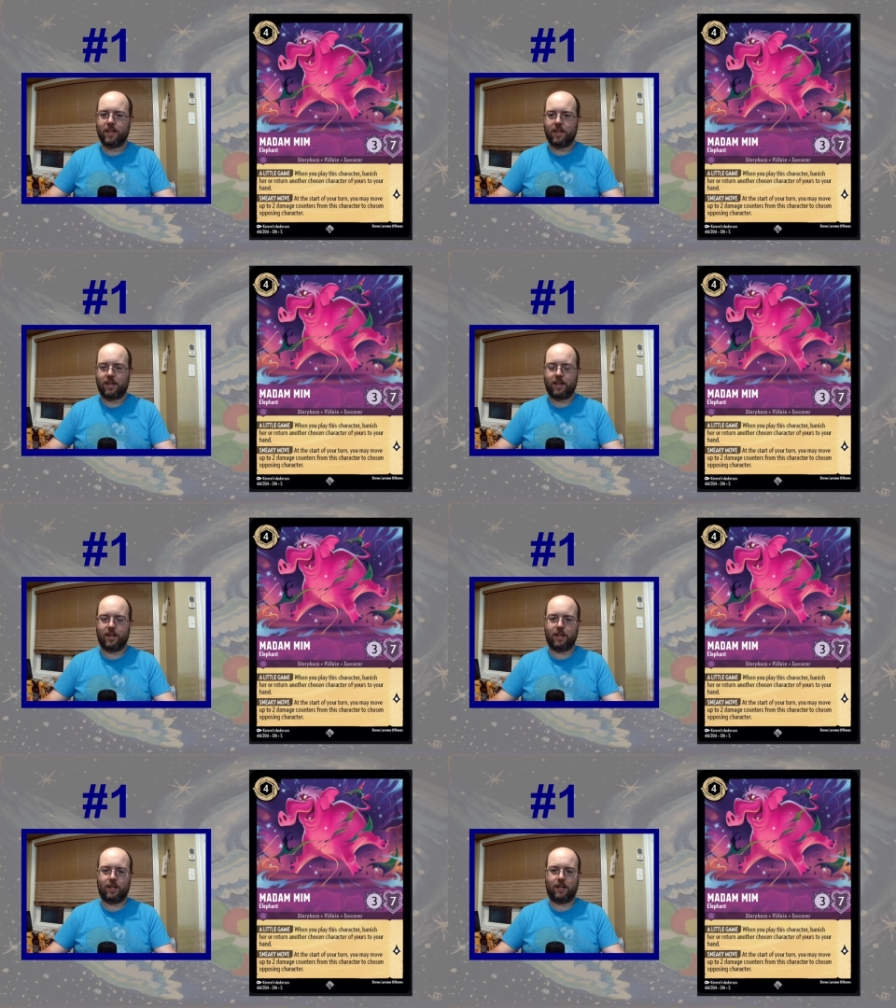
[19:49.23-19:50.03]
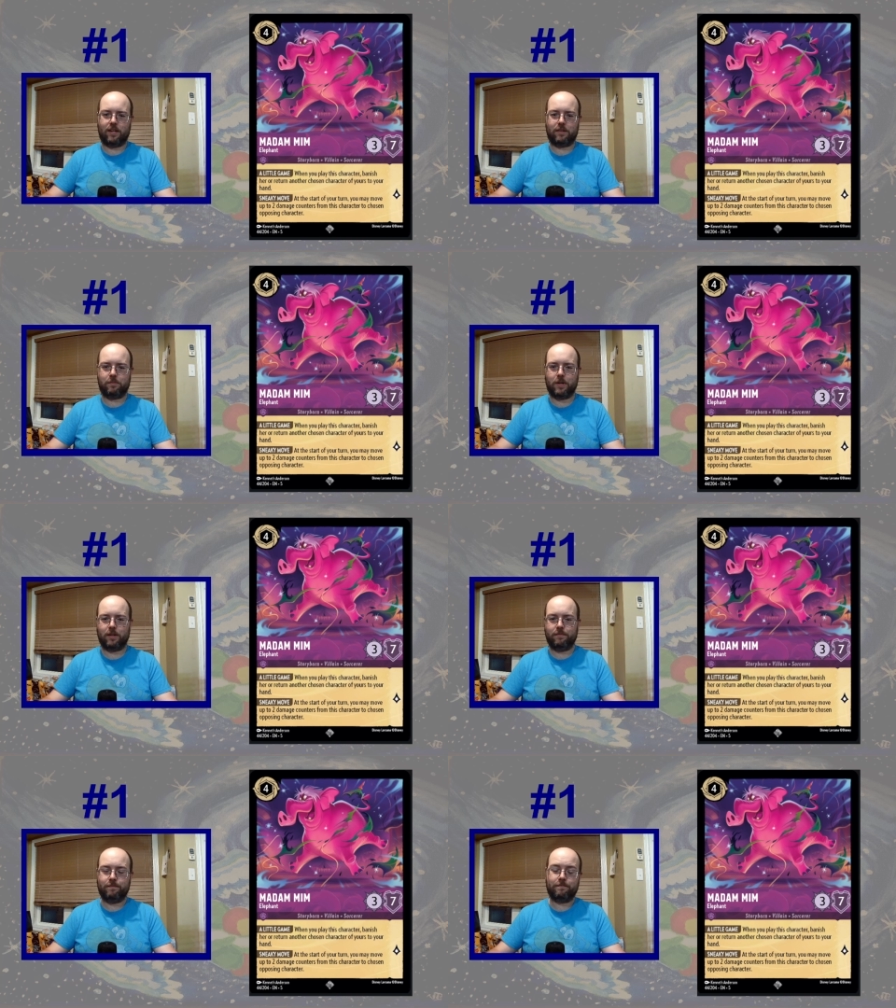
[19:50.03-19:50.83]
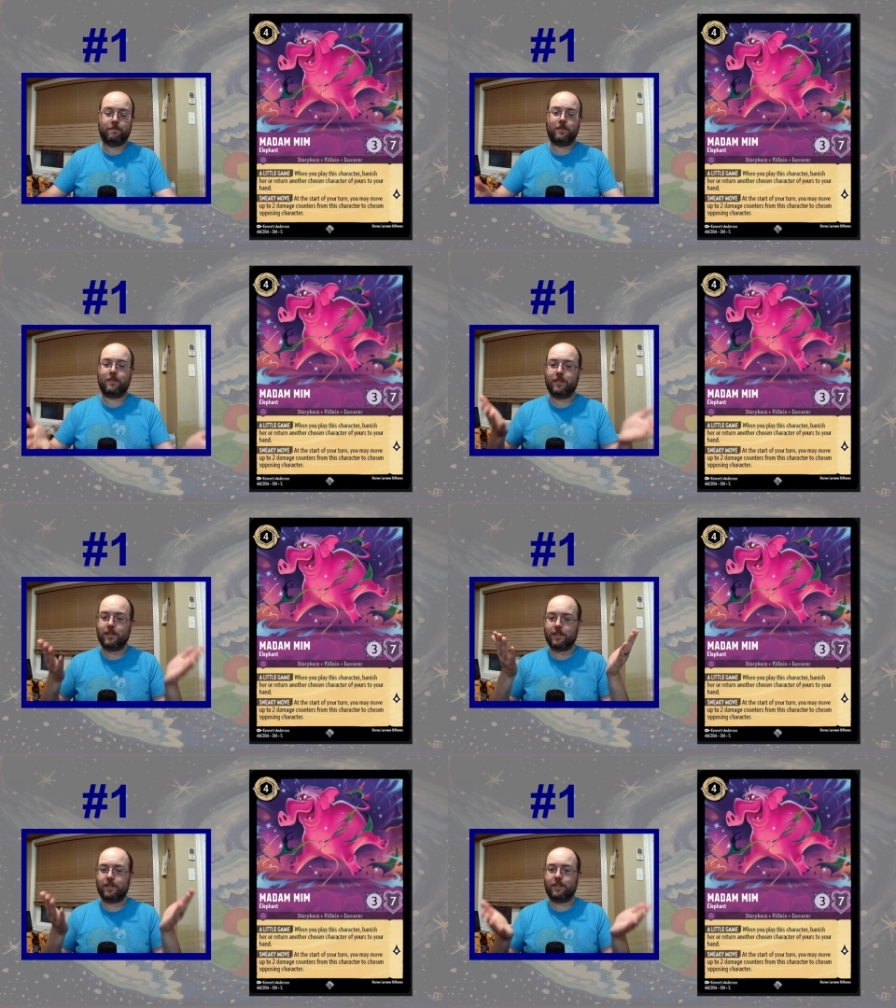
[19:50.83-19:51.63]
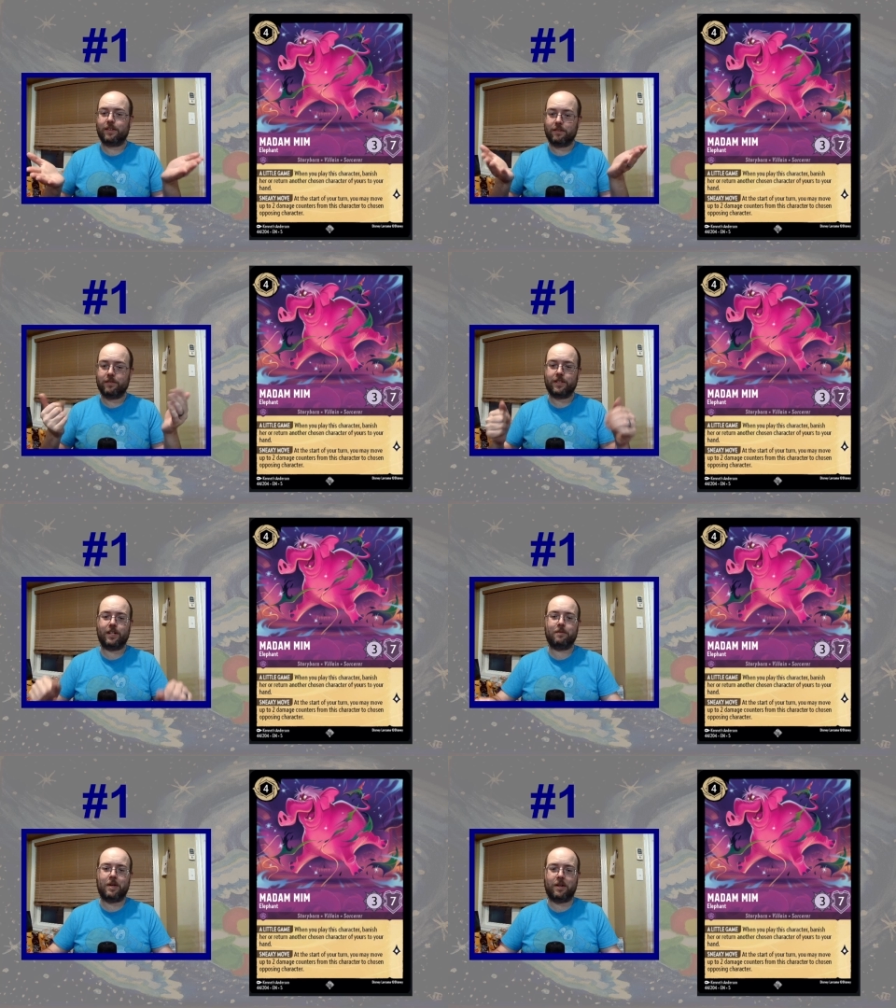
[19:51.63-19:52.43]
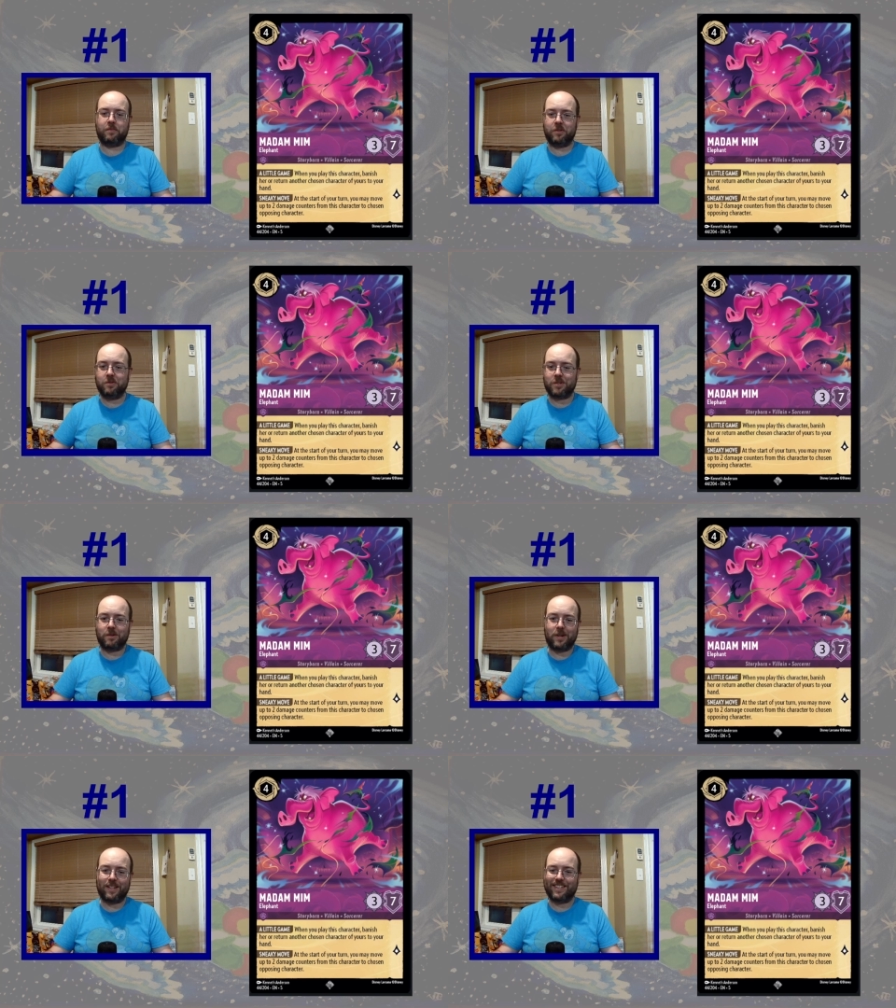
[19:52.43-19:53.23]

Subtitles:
And, well, still have Madam Medusa, right?